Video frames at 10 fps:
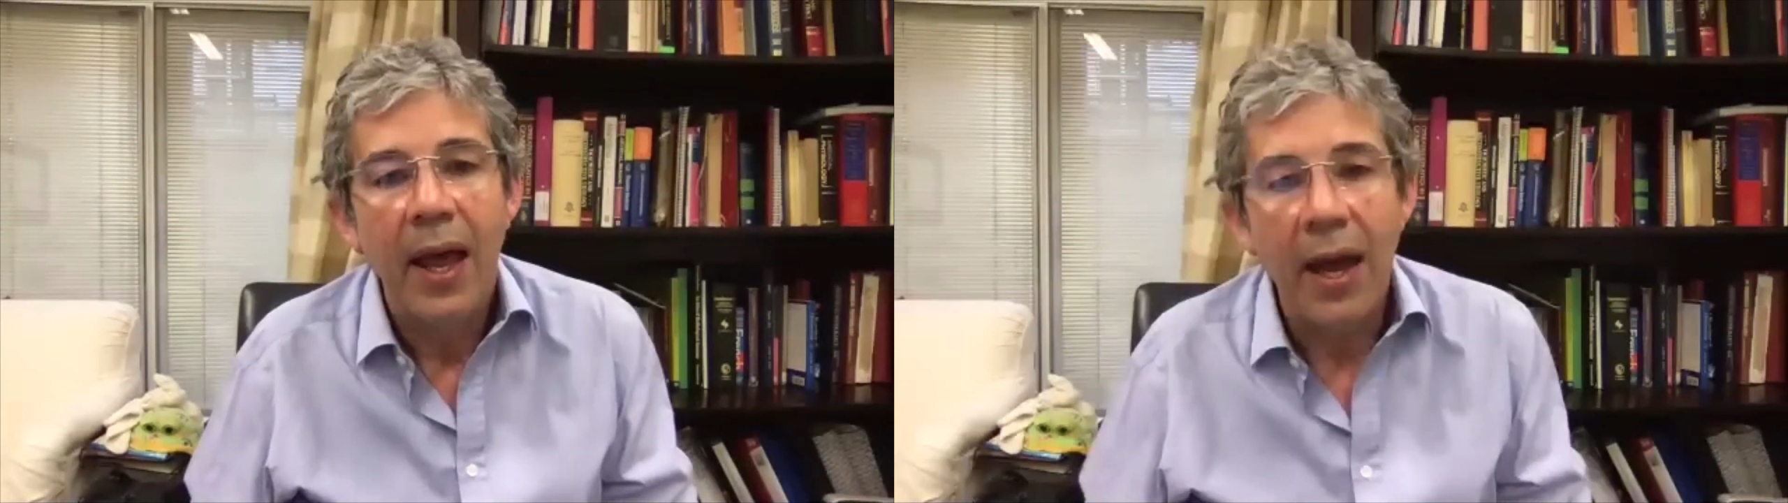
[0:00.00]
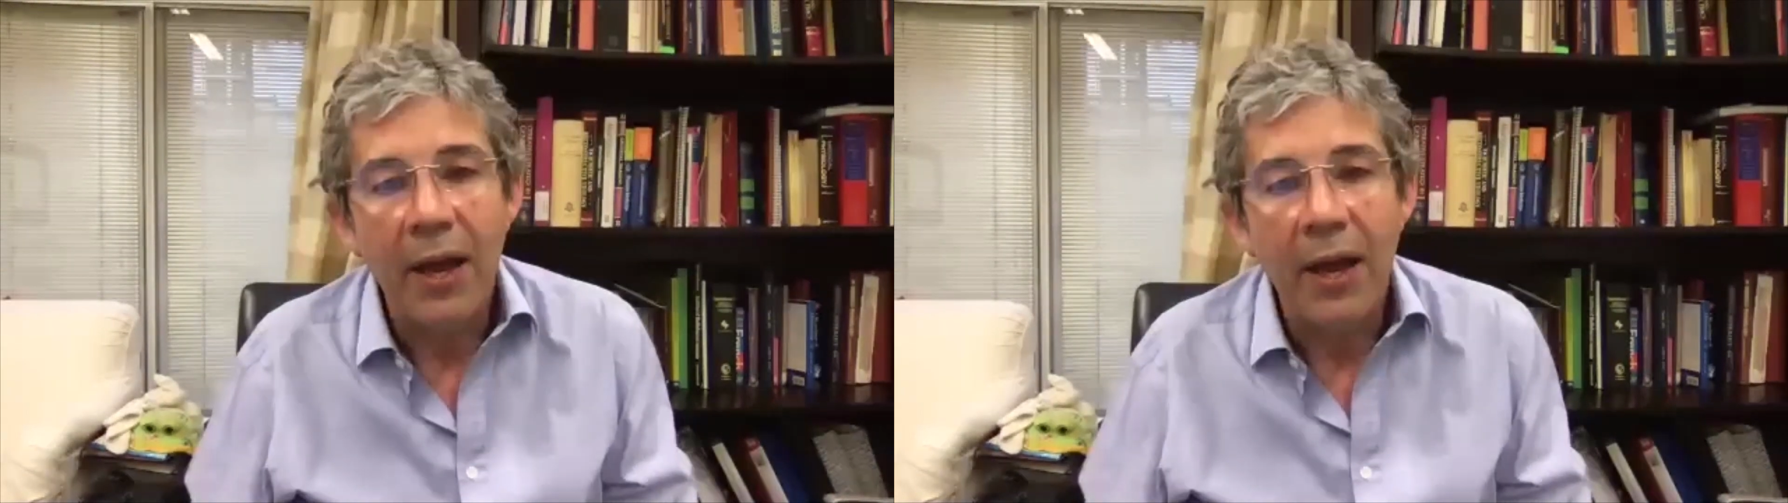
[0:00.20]

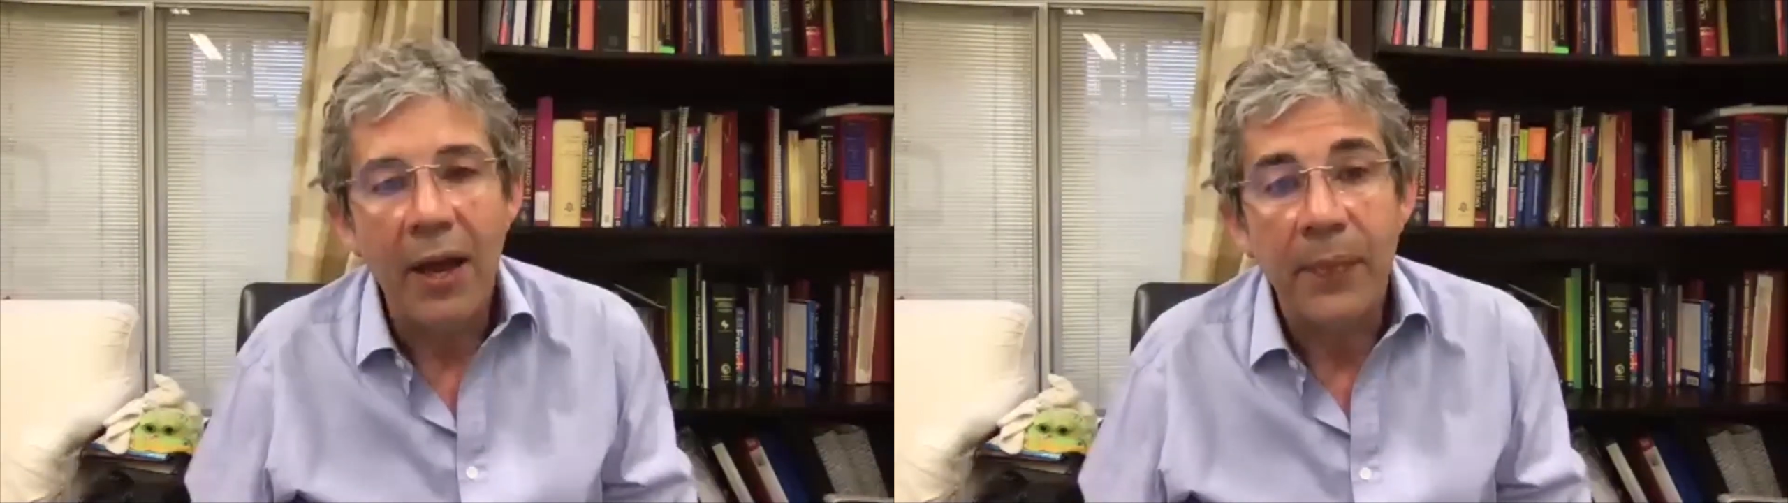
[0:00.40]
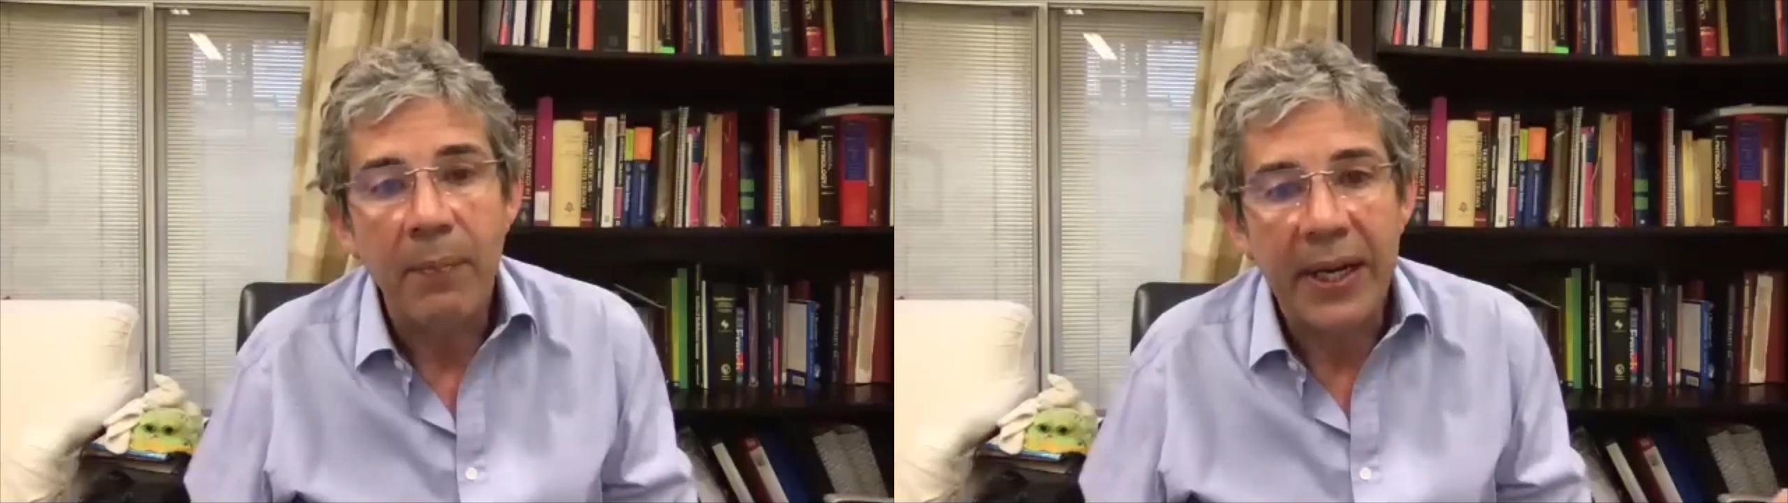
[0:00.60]

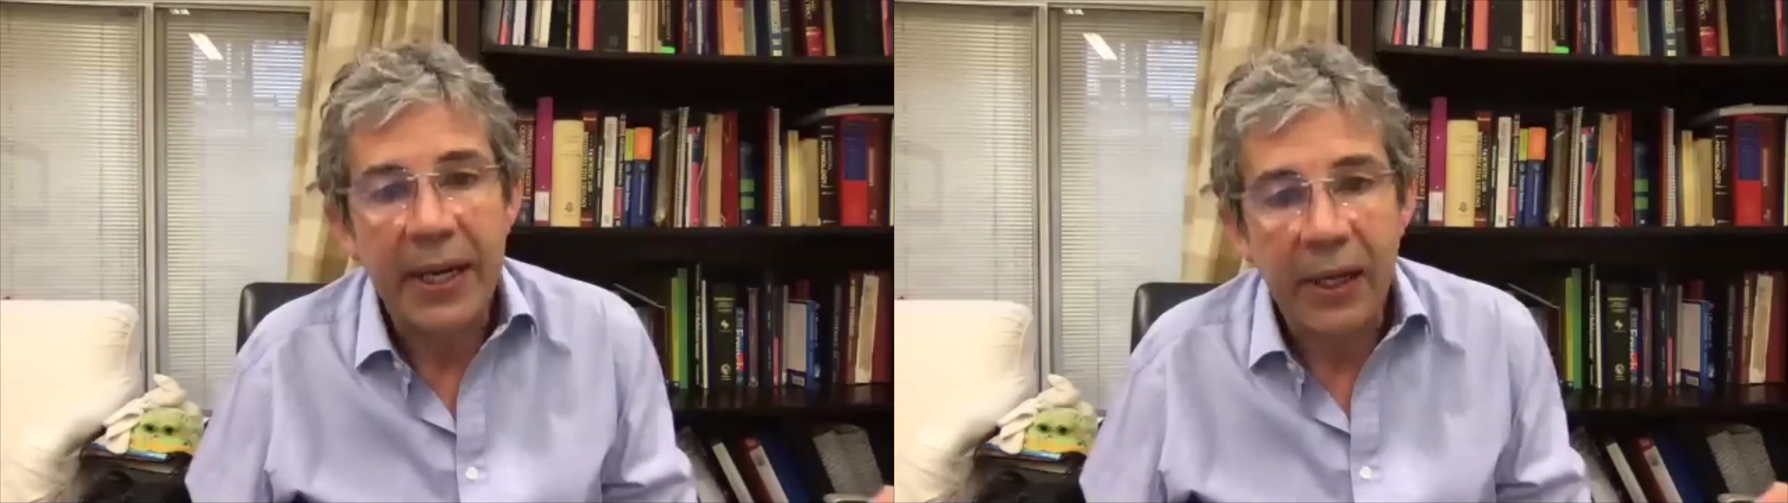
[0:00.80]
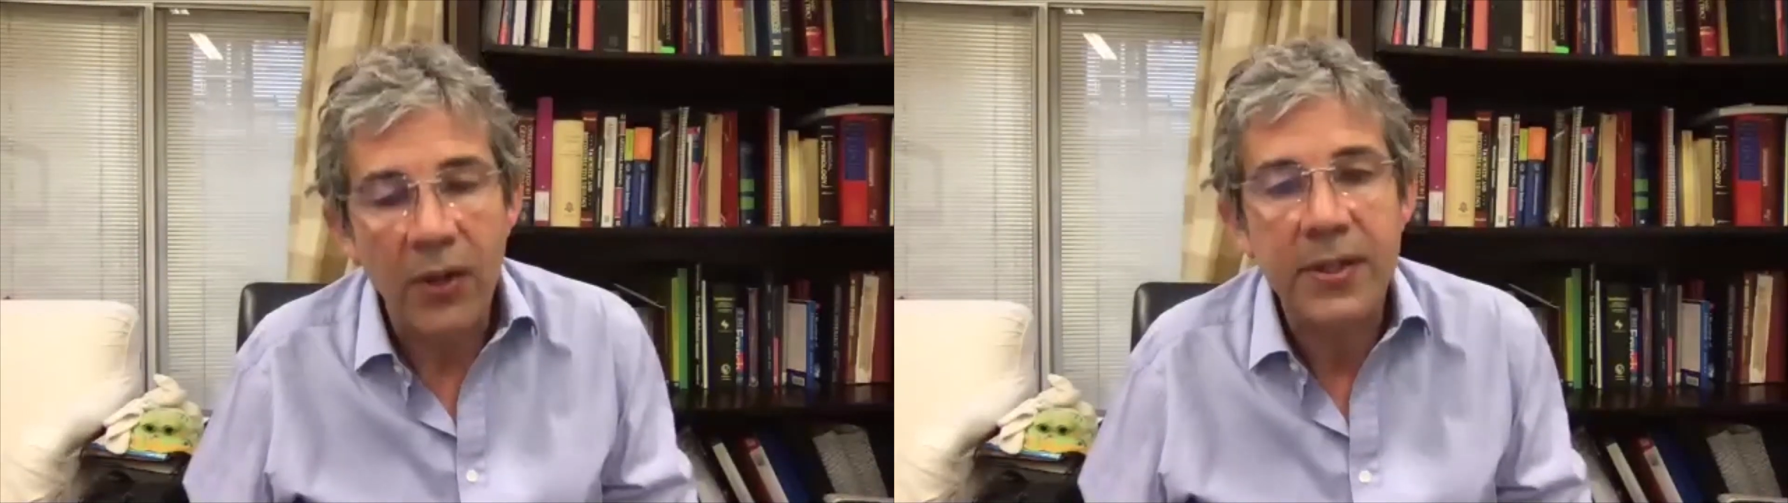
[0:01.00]
but
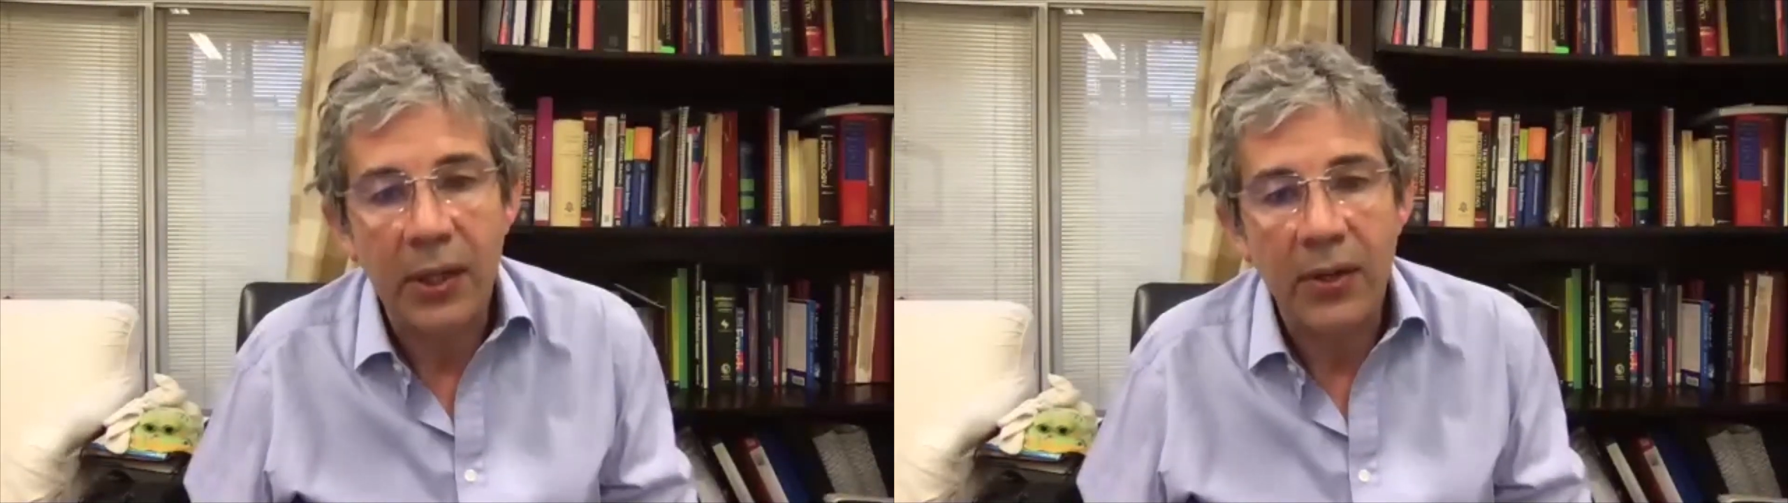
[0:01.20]
it costs